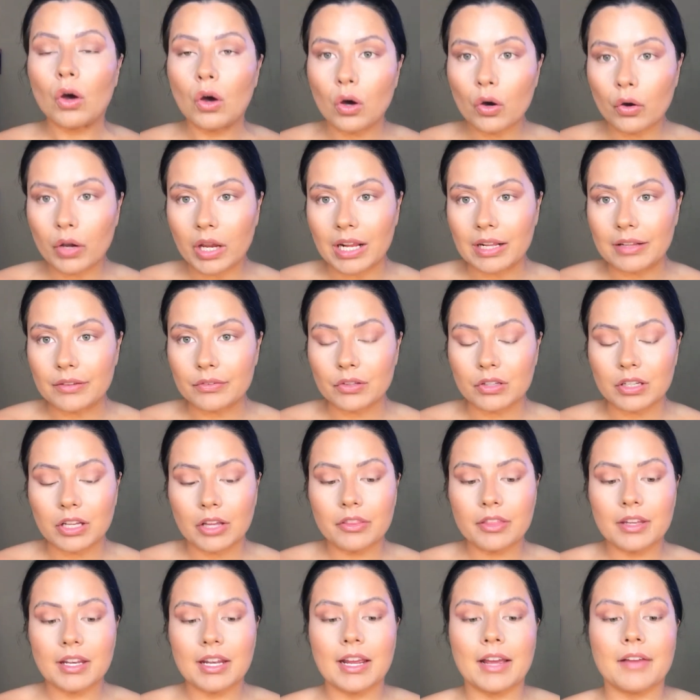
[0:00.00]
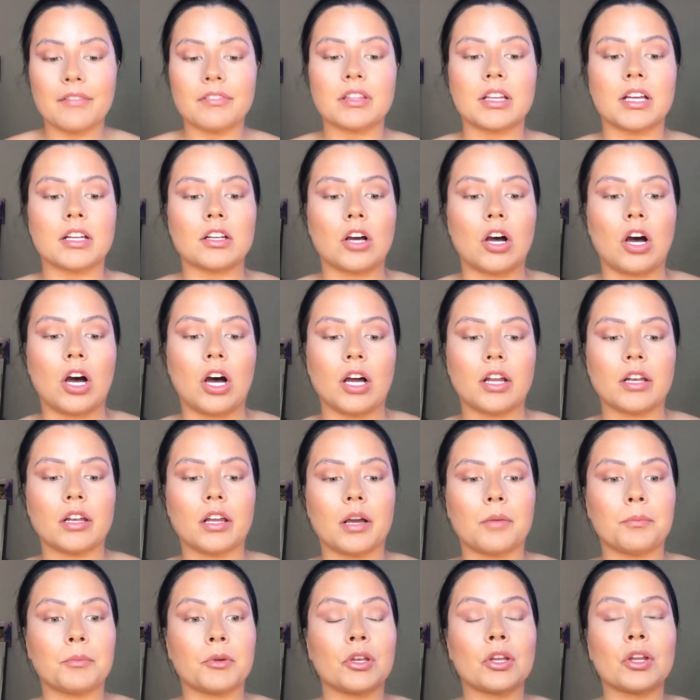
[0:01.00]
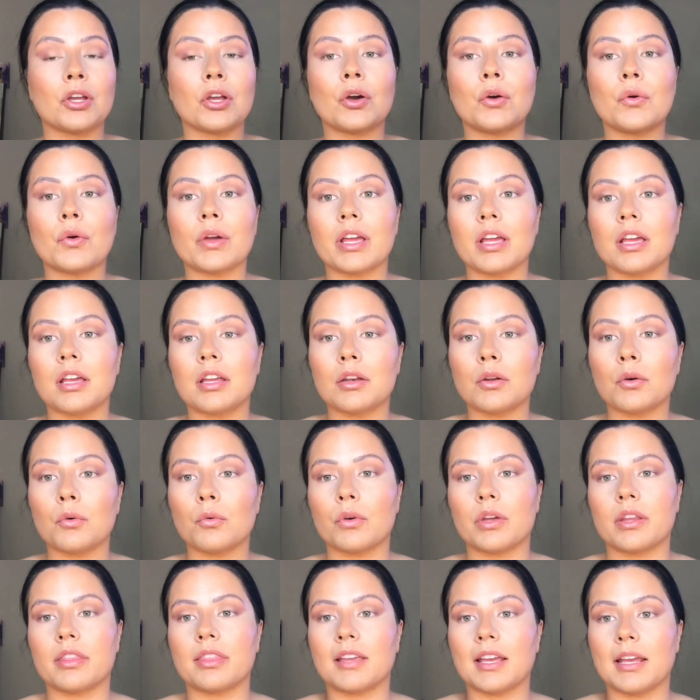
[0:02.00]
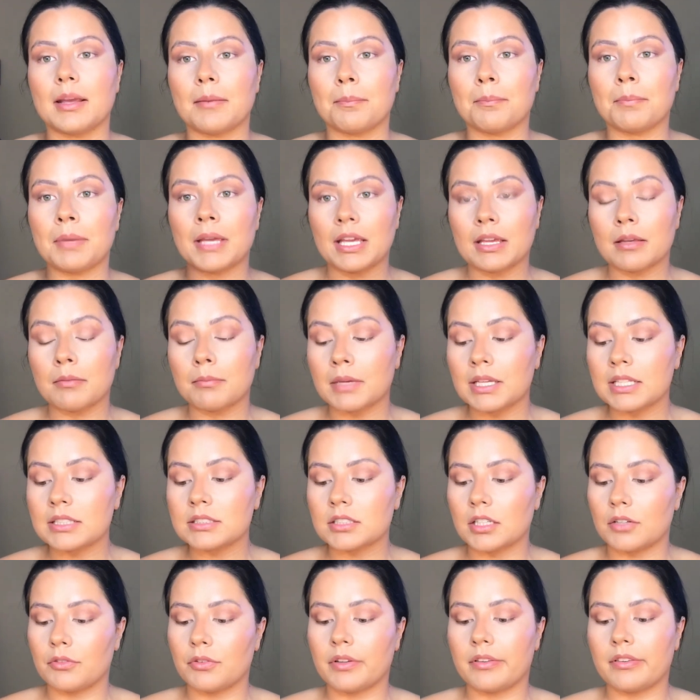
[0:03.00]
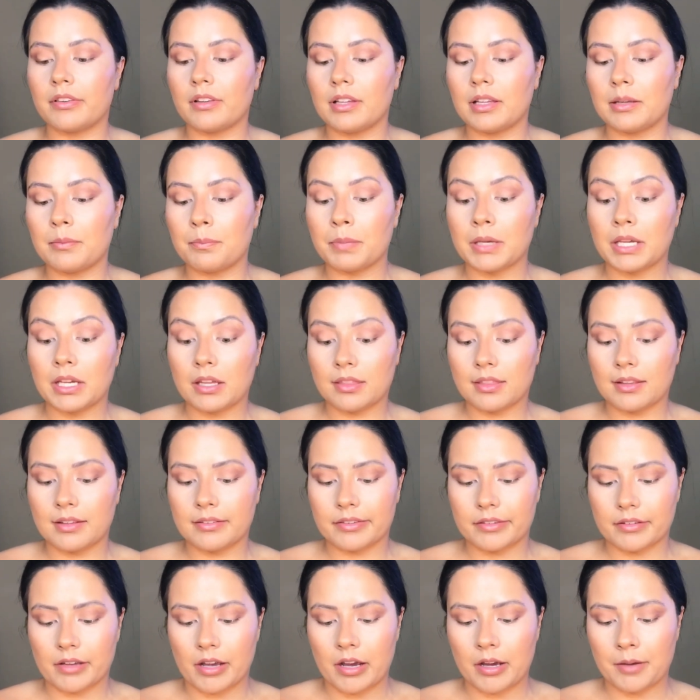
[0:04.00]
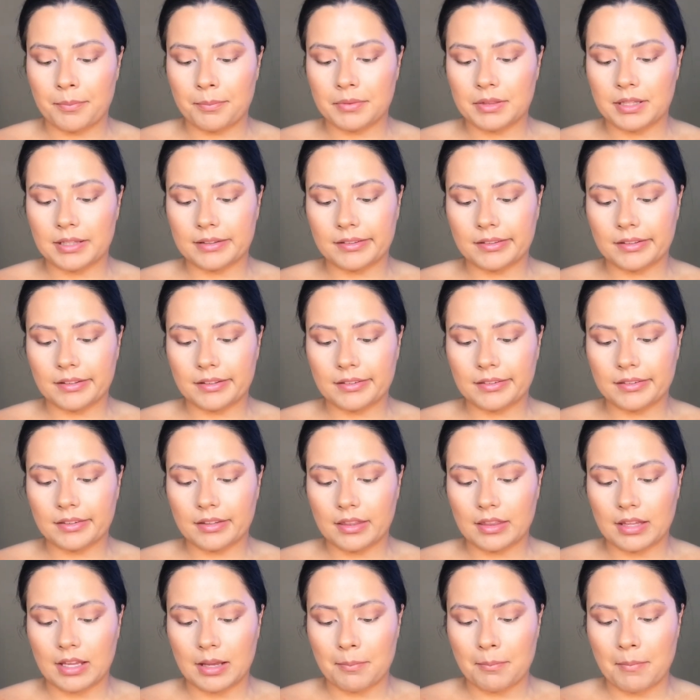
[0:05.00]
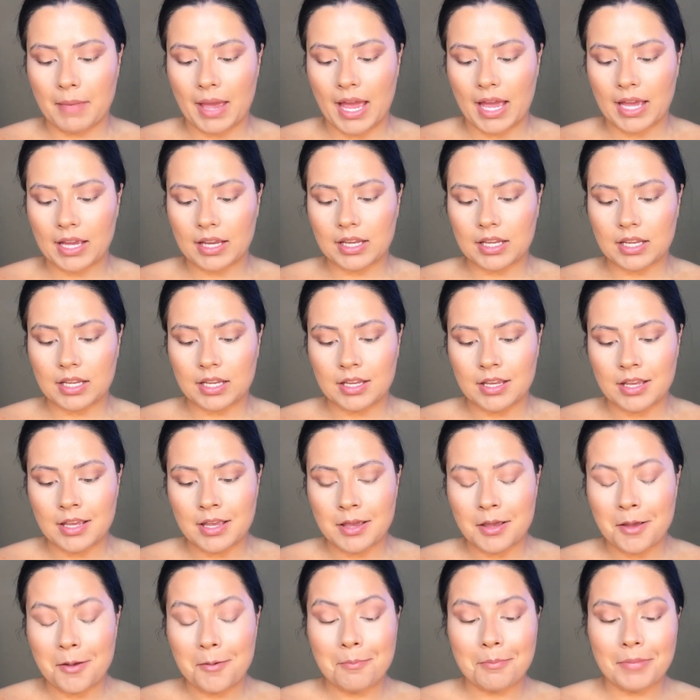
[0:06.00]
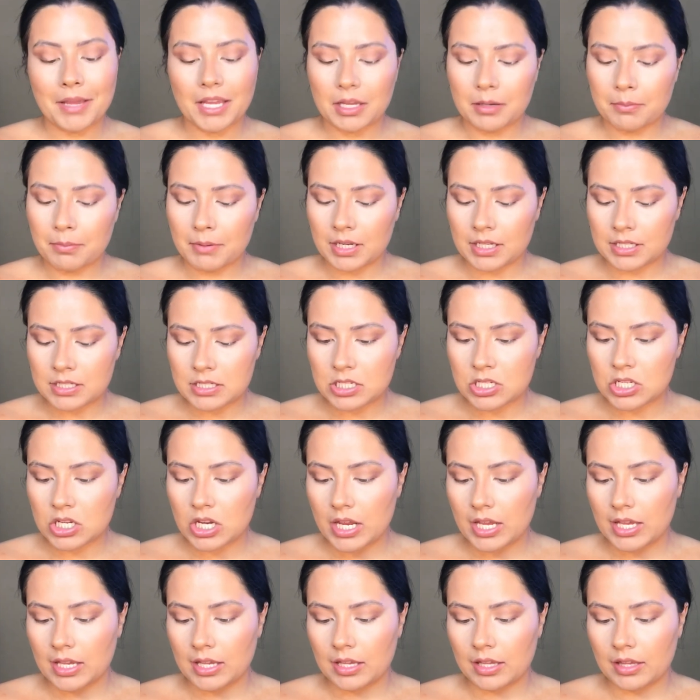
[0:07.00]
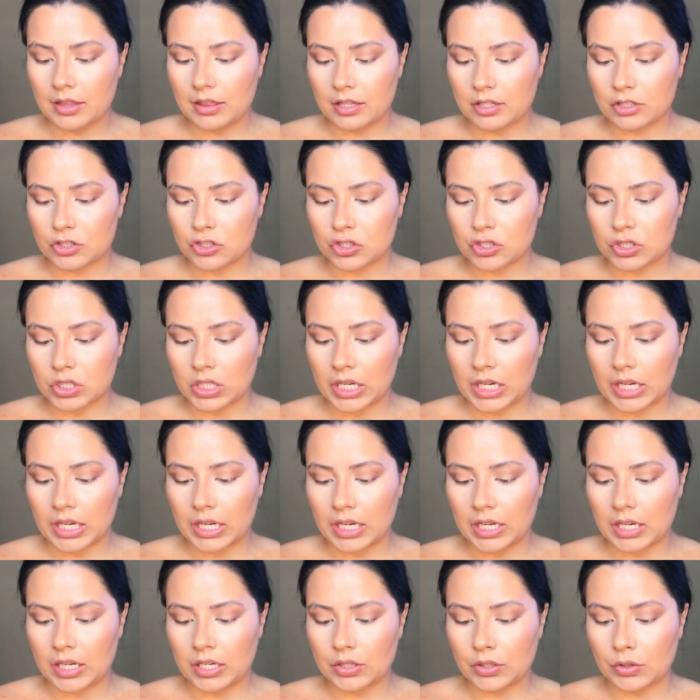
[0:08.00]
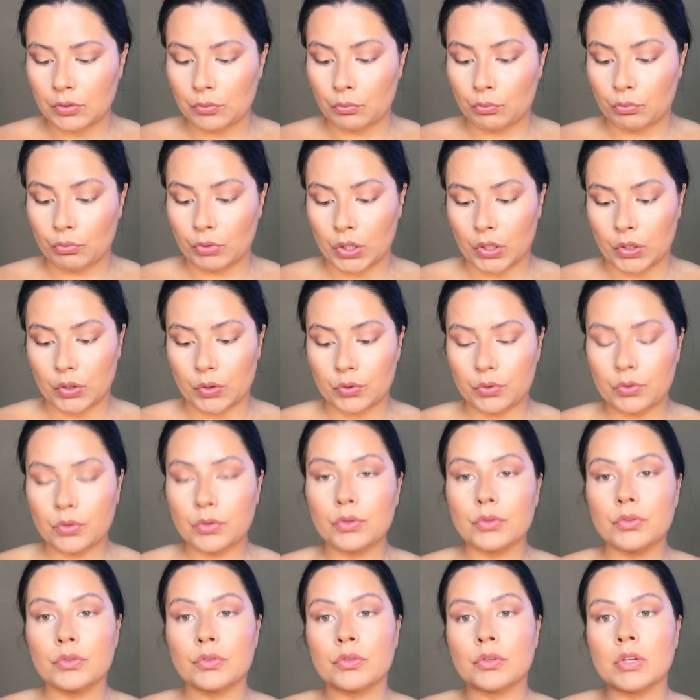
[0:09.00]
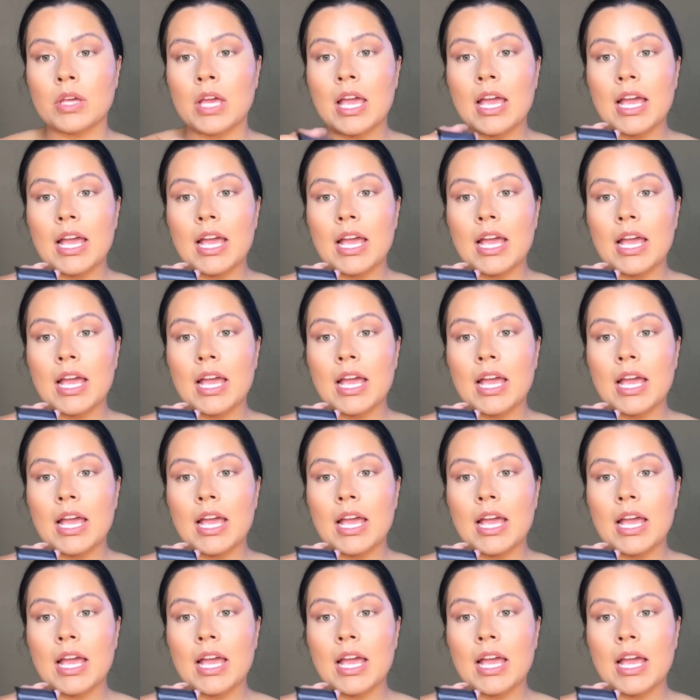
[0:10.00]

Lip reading: Okay, so now that I have that on, I'm going to go in with a pigment. I recently picked this up. This is the MAC pigment in the shade Rose.